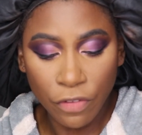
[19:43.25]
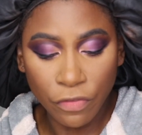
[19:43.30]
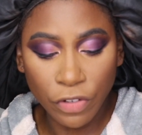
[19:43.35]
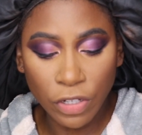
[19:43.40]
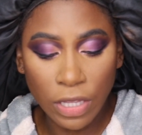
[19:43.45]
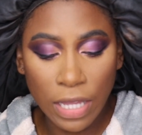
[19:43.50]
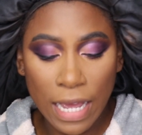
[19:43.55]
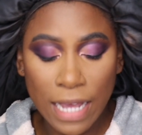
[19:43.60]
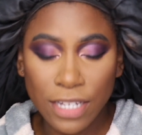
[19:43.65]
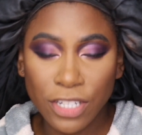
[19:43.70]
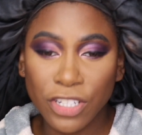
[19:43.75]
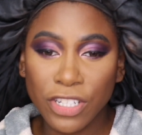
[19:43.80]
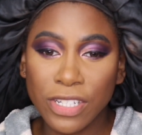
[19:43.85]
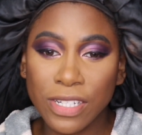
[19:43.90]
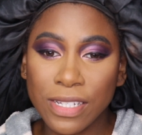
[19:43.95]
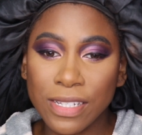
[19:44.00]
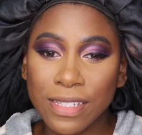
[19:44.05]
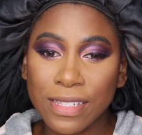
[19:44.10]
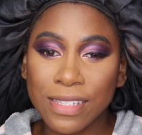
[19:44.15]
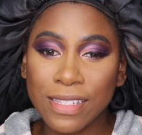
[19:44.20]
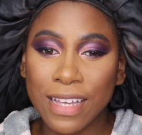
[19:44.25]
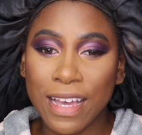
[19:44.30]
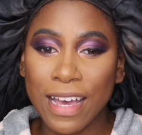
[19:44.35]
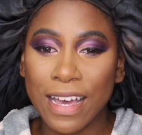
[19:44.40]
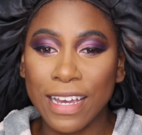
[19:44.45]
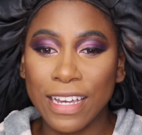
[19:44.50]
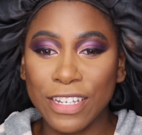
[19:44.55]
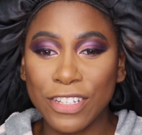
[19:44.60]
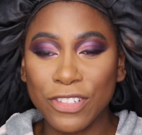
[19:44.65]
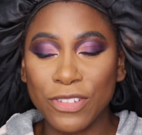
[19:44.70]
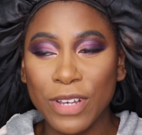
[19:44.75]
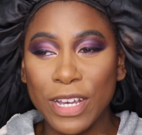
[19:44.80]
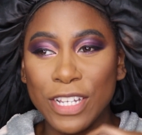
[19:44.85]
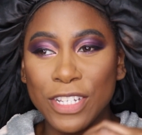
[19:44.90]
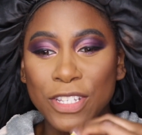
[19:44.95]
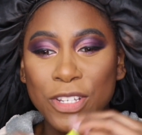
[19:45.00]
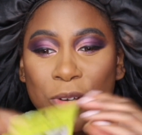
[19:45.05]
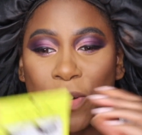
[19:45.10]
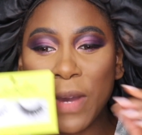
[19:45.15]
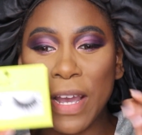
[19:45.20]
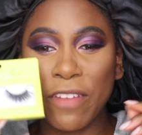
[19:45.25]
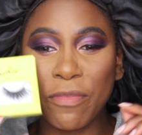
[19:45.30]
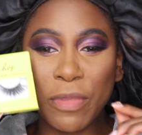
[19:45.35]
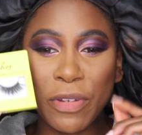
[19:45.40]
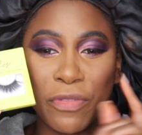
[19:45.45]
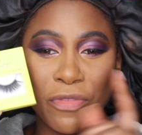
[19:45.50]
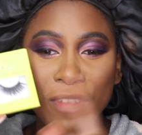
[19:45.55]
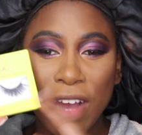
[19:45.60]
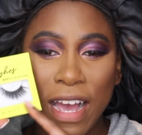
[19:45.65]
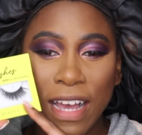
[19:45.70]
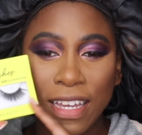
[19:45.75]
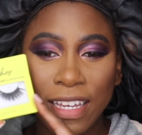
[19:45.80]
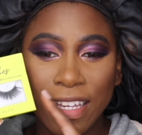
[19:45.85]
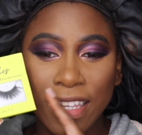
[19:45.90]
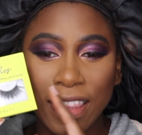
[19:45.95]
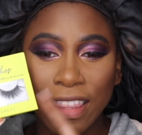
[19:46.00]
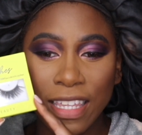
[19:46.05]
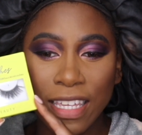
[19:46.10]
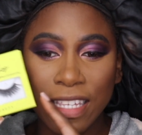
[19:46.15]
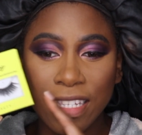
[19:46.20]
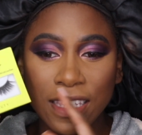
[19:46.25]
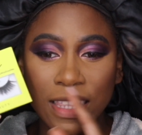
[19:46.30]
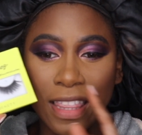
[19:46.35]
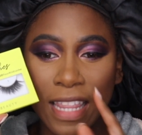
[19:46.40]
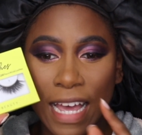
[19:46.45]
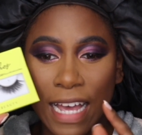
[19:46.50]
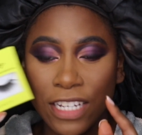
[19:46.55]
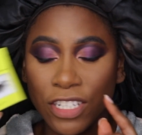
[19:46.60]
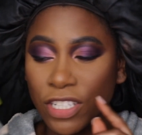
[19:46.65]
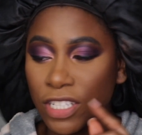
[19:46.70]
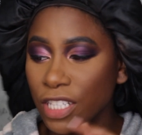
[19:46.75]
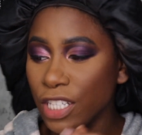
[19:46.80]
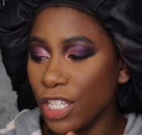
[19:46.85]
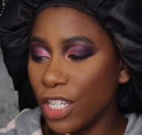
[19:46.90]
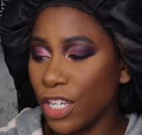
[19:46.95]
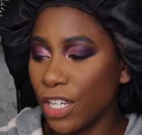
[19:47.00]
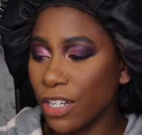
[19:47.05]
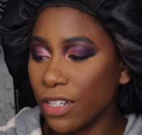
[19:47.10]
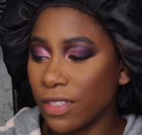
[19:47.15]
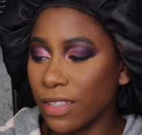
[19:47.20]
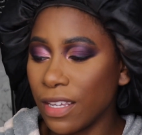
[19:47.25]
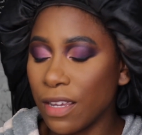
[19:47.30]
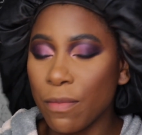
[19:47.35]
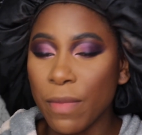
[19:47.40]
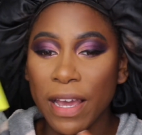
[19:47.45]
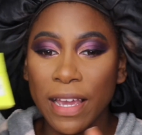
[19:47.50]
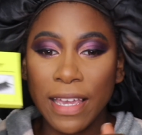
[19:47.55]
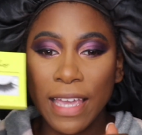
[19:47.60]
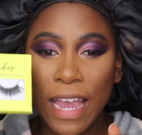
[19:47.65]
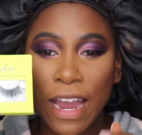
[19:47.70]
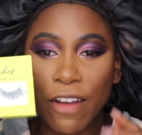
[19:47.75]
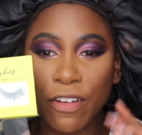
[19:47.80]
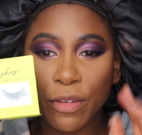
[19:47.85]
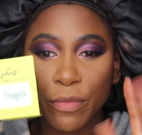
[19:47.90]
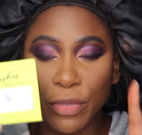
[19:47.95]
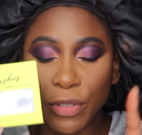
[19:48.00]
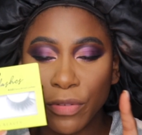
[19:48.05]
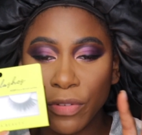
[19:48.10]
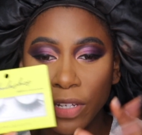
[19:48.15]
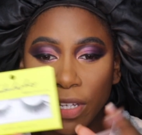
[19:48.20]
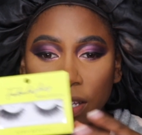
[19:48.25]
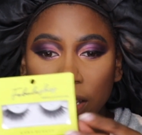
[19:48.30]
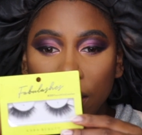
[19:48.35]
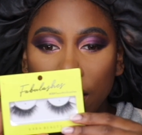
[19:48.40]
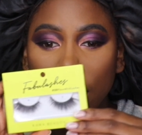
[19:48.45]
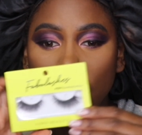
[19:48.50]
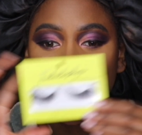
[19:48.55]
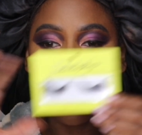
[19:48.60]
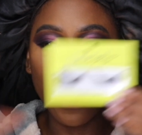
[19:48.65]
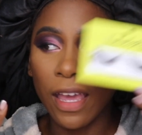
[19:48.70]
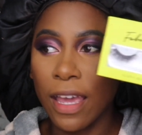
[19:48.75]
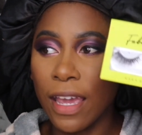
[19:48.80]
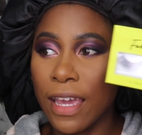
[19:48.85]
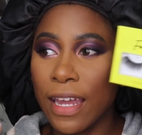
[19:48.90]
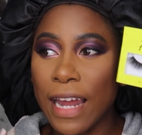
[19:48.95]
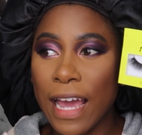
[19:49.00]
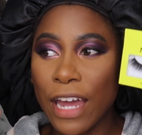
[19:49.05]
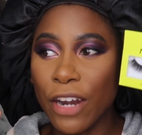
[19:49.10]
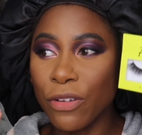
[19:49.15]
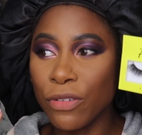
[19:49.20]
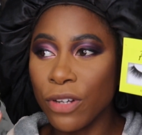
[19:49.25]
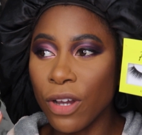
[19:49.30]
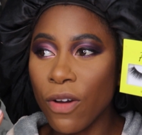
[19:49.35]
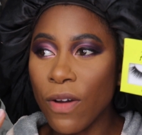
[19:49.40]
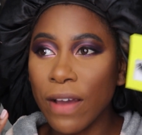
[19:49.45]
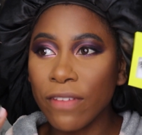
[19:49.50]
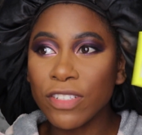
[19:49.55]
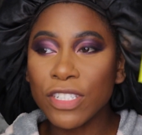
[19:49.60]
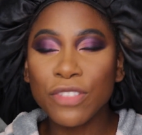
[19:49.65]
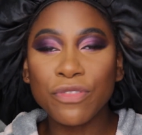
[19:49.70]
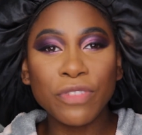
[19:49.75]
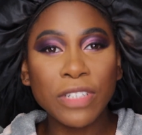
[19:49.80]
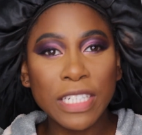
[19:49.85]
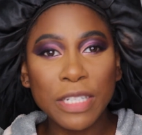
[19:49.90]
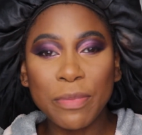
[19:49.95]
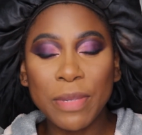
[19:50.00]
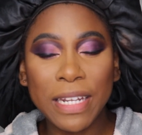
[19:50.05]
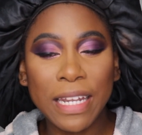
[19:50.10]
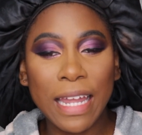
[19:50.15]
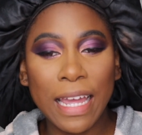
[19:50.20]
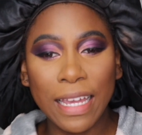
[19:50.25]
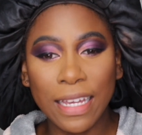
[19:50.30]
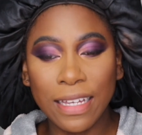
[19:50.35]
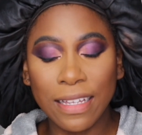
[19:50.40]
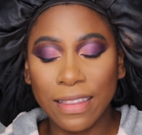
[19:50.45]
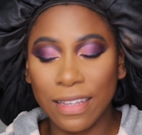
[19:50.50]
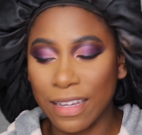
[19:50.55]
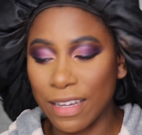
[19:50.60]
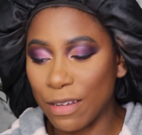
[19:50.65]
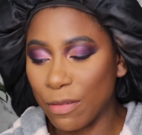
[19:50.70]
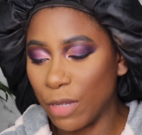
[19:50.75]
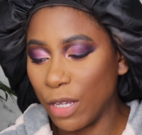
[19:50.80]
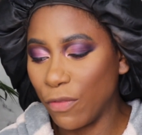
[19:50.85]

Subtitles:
For lashes, guys, you guys know I've been rocking these lashes here. They're by Cara Beauty, And I don't know, I've just really been liking them.